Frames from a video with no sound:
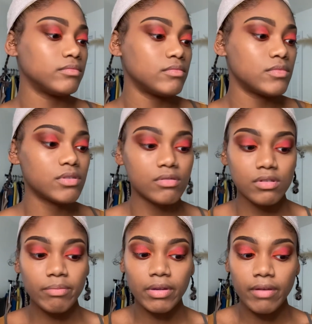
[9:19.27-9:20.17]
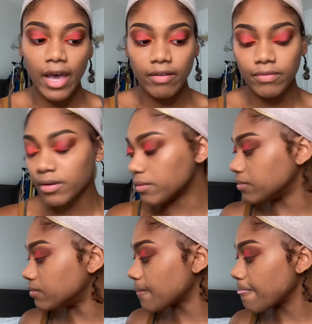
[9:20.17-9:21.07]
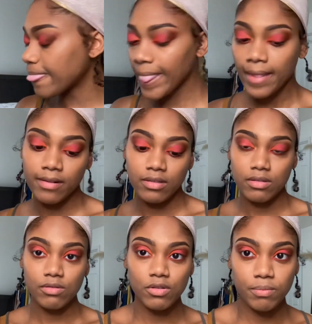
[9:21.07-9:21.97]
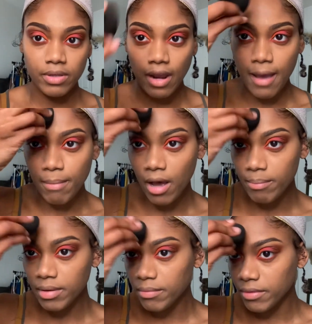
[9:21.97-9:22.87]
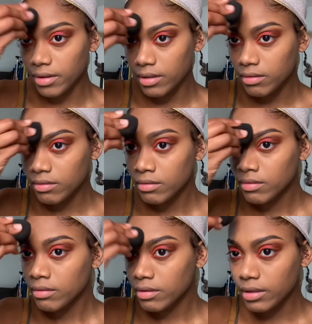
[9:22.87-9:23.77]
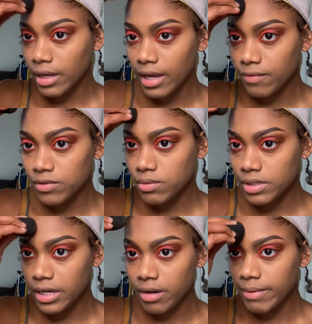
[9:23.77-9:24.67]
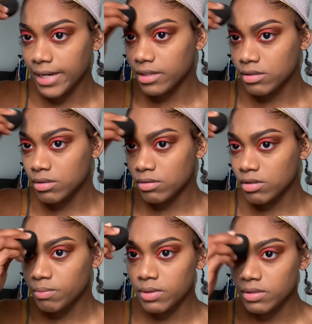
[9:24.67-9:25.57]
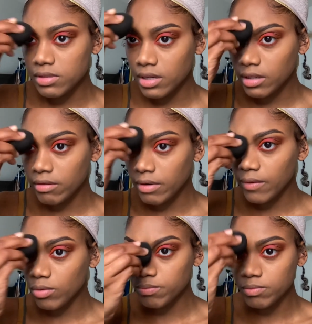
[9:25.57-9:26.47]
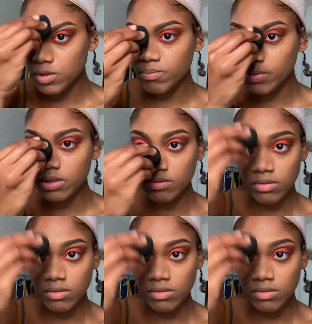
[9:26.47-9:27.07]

Stupid iPhone. Stupid, I bought memory and I have two terabytes. Stupid saying I don't have no space.